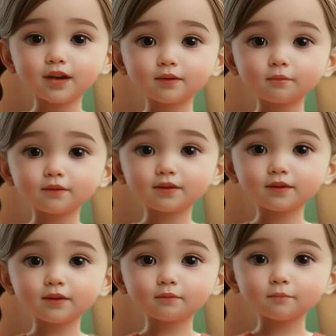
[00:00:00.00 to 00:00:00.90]
End with a
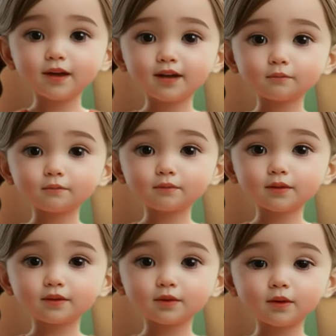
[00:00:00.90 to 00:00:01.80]
goodbye or
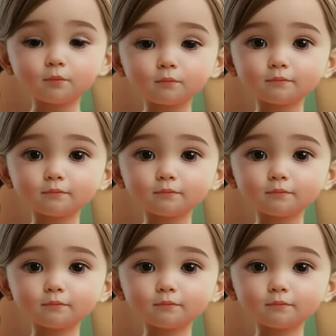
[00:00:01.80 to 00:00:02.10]
thank you.